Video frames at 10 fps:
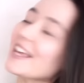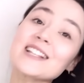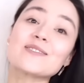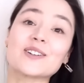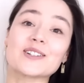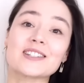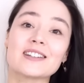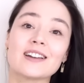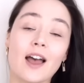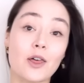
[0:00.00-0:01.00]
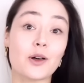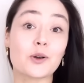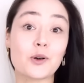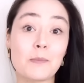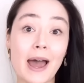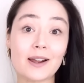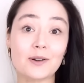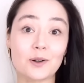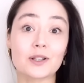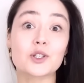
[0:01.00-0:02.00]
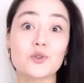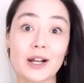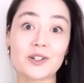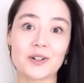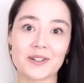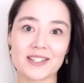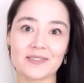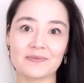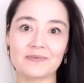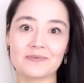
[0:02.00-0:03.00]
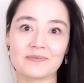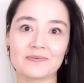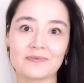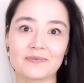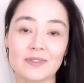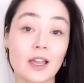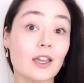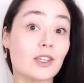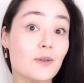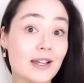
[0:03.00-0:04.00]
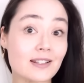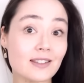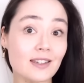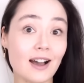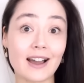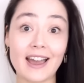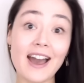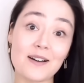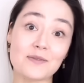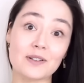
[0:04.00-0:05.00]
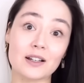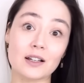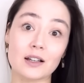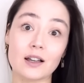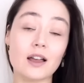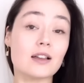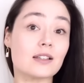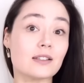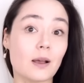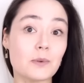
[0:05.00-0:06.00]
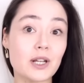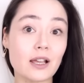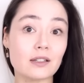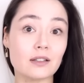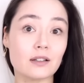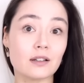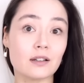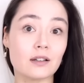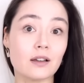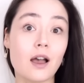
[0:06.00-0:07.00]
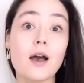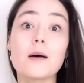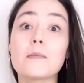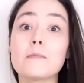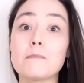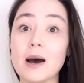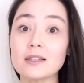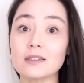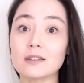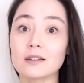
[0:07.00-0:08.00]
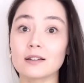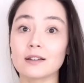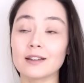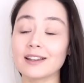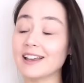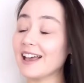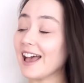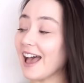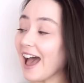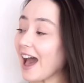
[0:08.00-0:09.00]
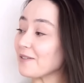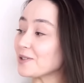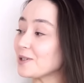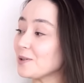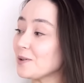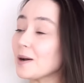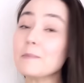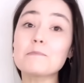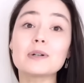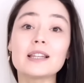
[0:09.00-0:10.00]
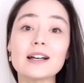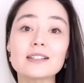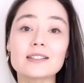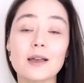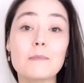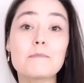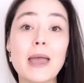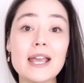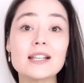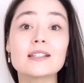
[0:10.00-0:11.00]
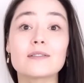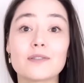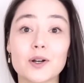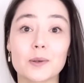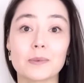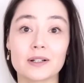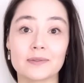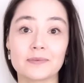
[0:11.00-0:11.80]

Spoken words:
things first, the grammatical structures. You can see I have subject, must, have to, plus base verb.